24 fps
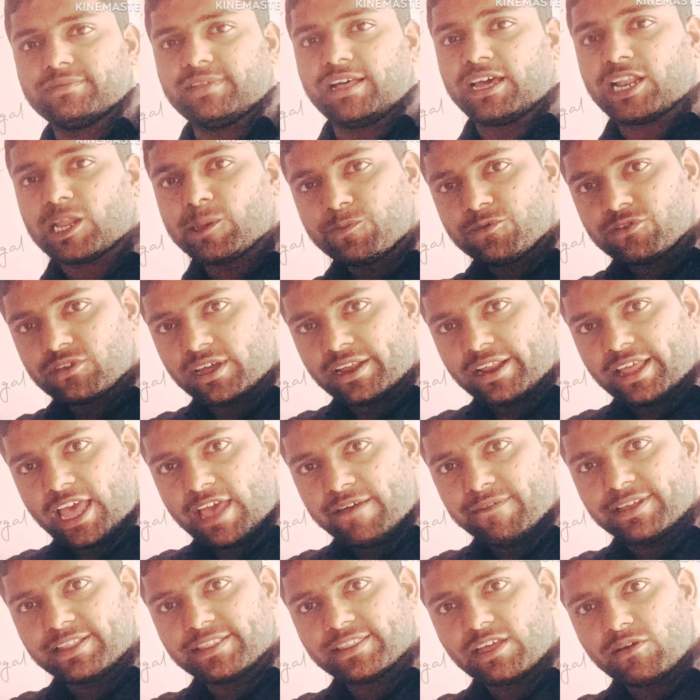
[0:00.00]
Arabs are
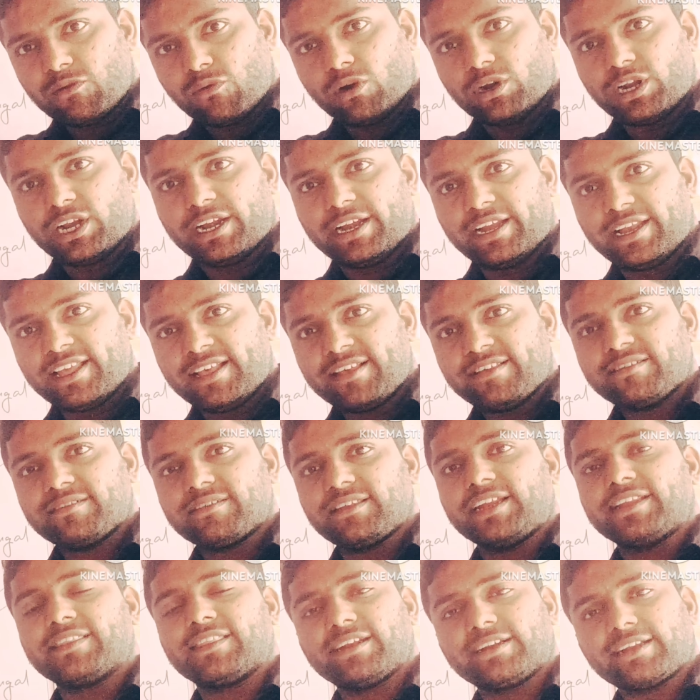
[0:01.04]
having the olden
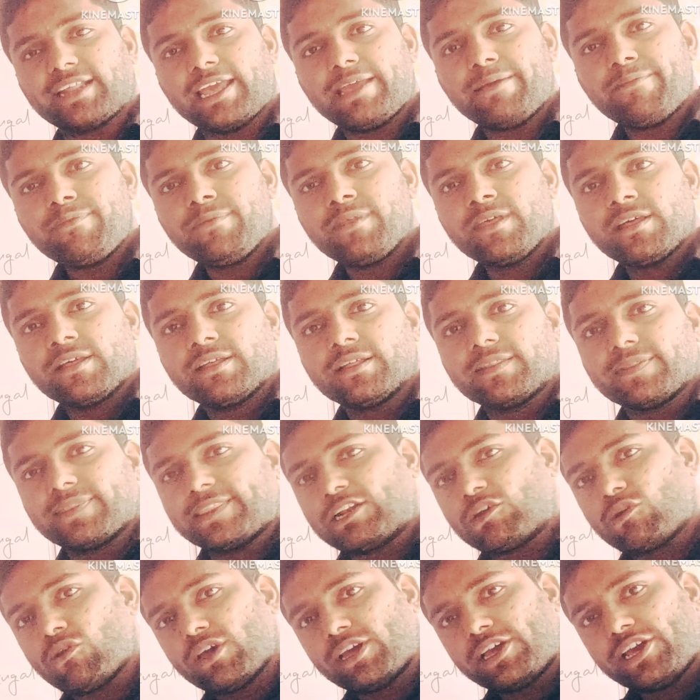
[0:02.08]
days. At the time,
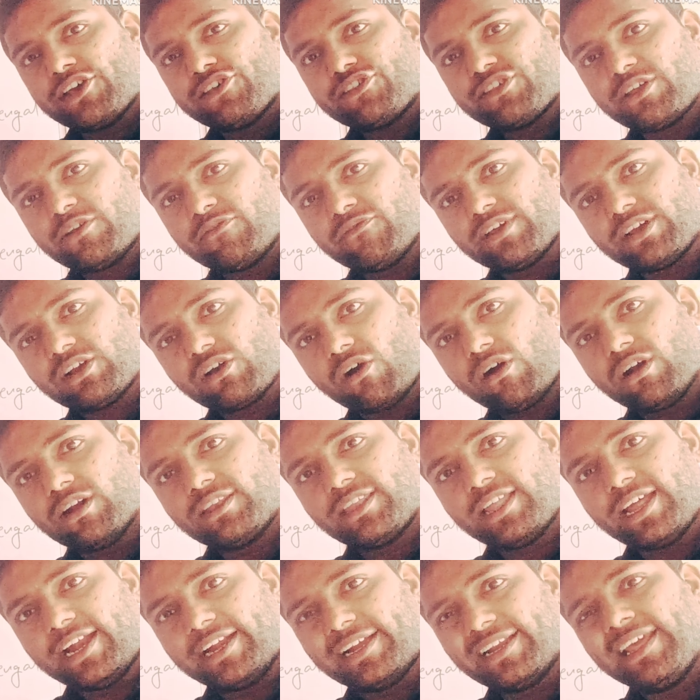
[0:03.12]
that location we
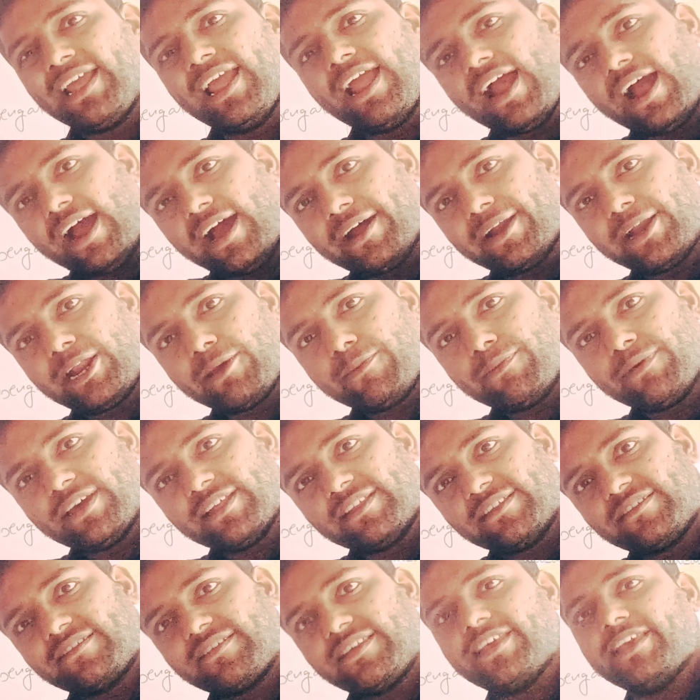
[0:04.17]
call that
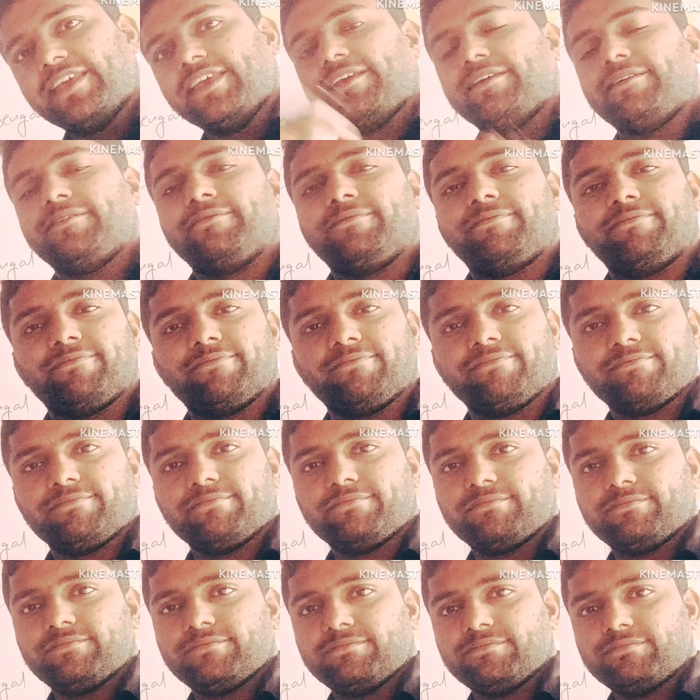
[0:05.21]
Arabian Sea.
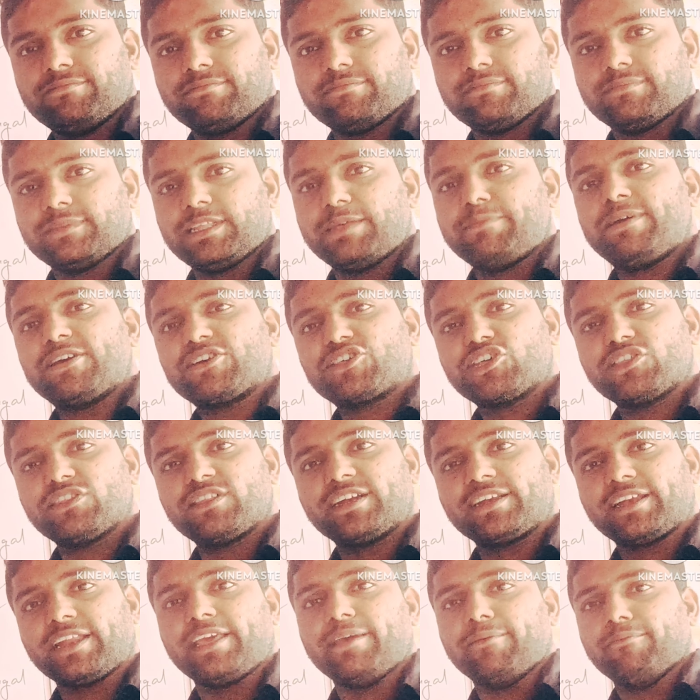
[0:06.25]
They mention
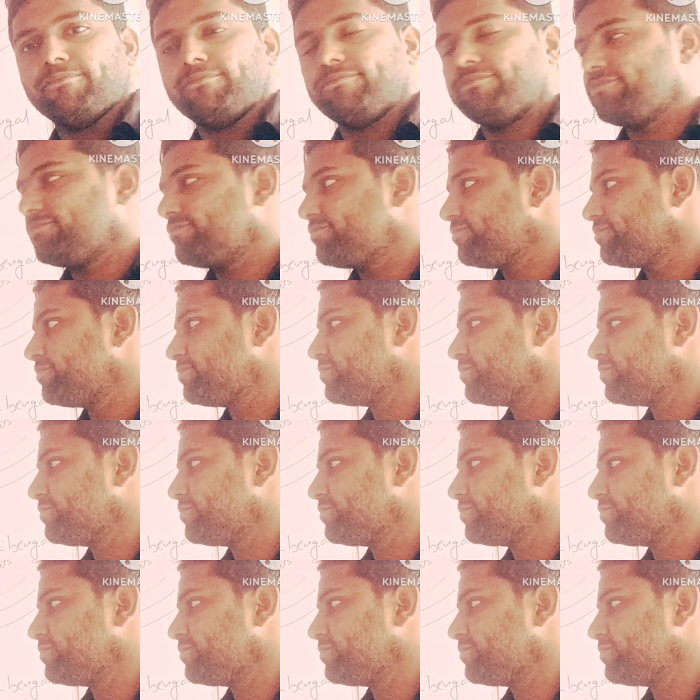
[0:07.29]
that name.